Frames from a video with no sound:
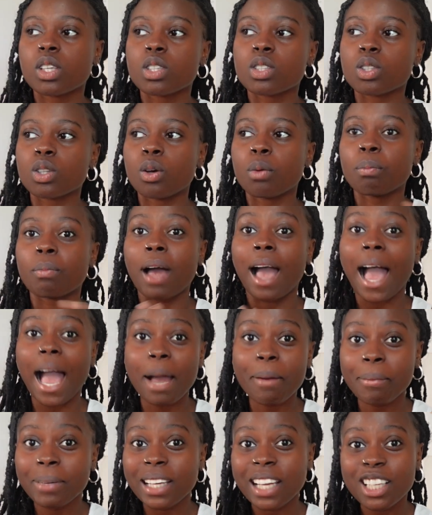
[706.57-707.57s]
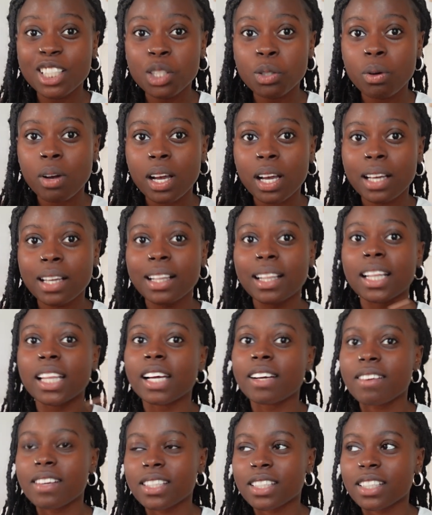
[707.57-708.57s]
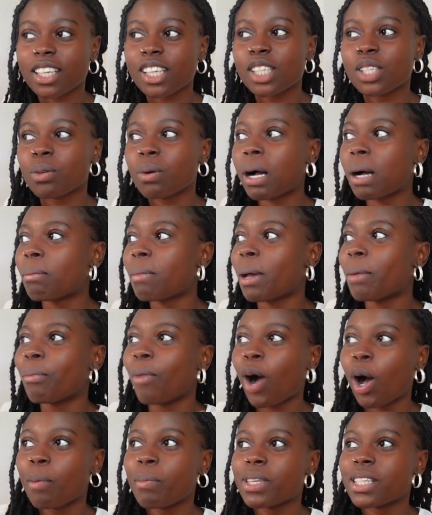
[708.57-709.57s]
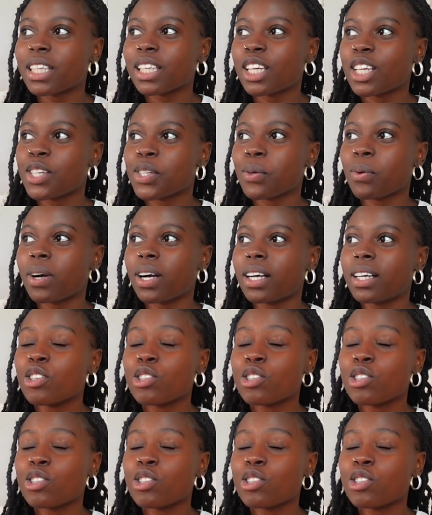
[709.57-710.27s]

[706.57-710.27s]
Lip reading: So I'm an Ajua, Clara's an Ajua, my mom is an Ajua.